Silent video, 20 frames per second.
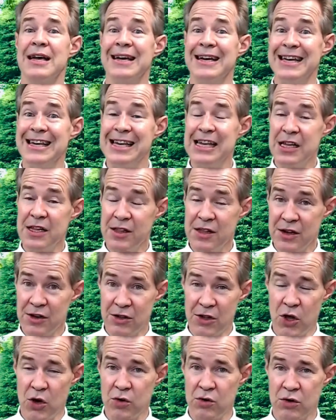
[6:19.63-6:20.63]
in their
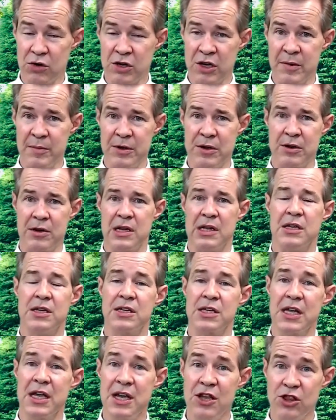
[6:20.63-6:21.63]
local communities,
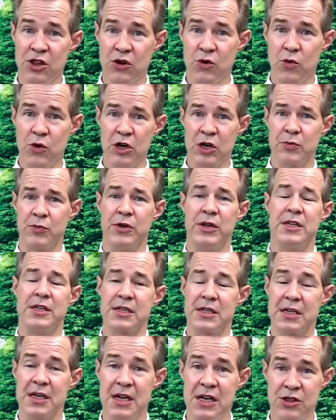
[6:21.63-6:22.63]
in their workplace,
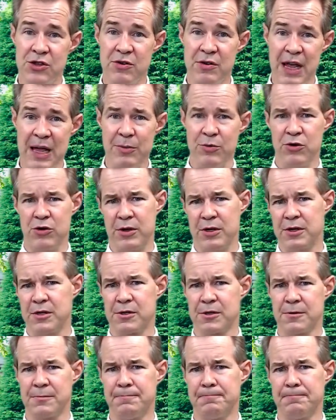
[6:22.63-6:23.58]
in their neighborhoods.